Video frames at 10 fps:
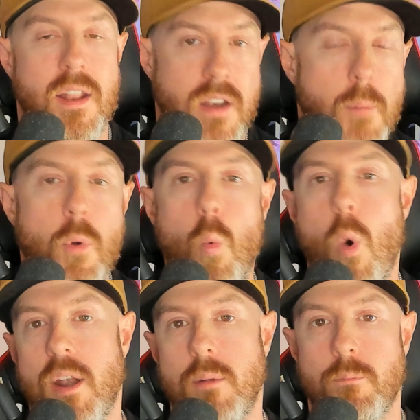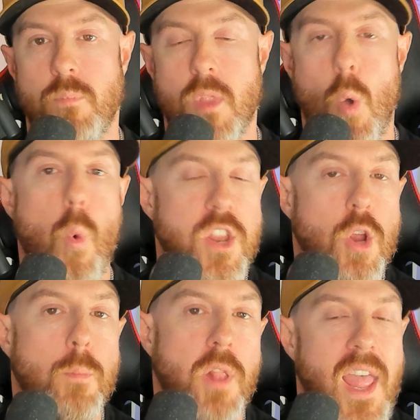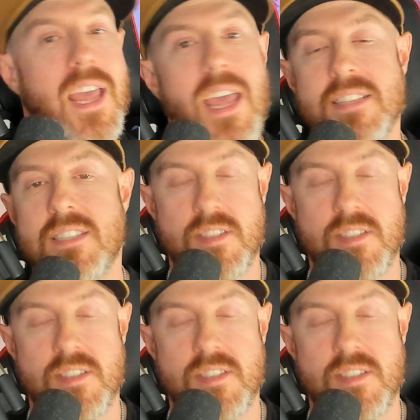Number 1, when you're playing against